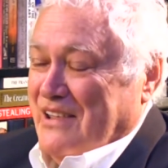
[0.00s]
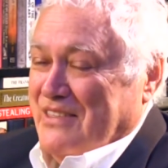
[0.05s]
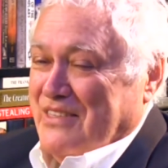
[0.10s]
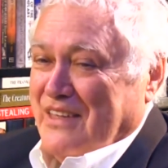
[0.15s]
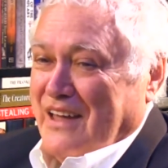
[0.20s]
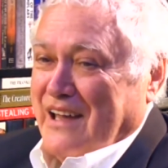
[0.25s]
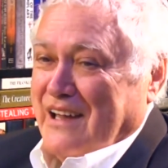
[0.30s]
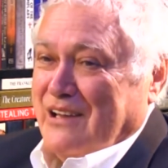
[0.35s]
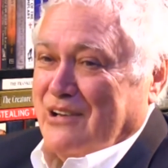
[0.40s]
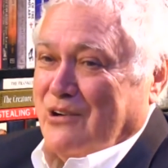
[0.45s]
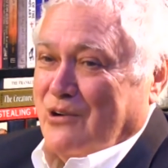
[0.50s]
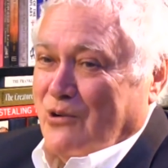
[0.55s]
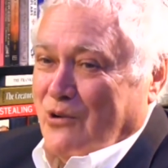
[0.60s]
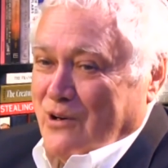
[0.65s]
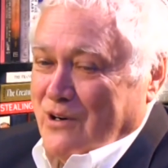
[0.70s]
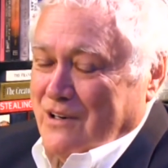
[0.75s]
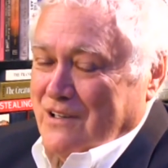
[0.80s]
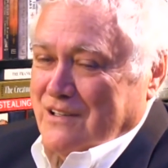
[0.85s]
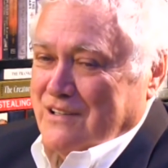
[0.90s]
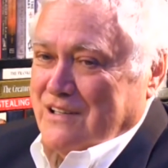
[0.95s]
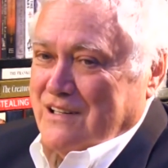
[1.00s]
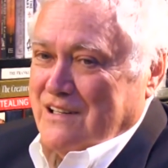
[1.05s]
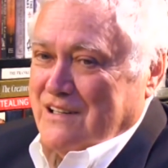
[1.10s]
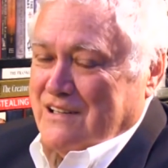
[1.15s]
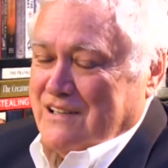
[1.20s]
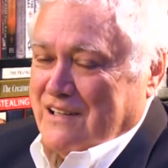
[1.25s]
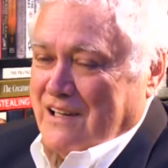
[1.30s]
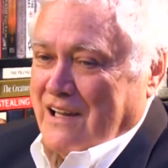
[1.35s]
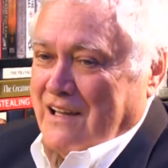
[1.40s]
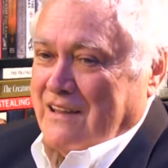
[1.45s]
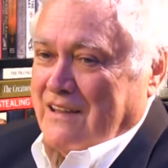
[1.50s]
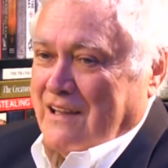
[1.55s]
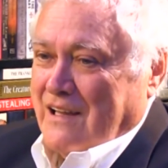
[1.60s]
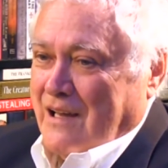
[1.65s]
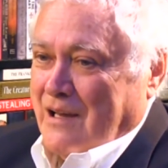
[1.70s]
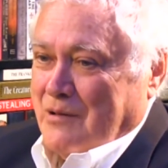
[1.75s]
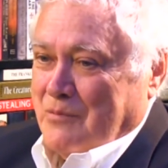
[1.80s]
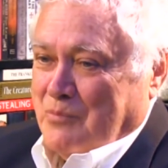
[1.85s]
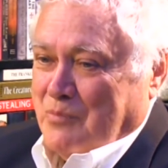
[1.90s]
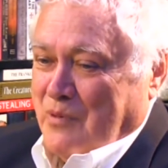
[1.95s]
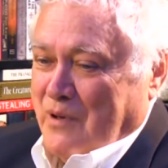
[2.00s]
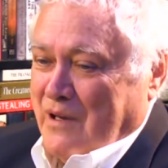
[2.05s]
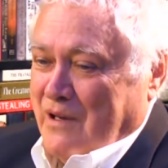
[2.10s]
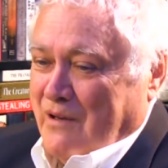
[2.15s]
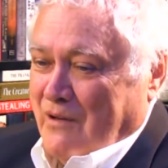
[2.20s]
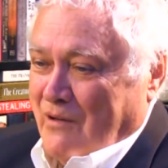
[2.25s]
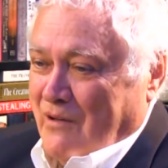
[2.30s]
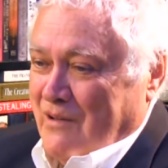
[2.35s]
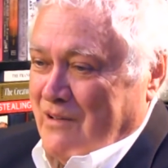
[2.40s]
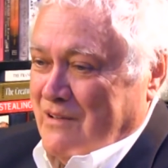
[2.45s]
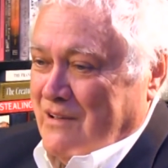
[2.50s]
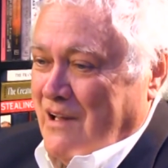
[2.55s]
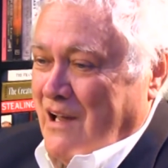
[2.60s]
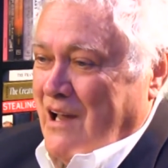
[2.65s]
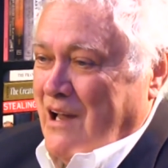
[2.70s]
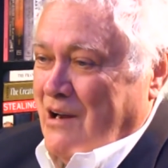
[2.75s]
Thank goodness he said that because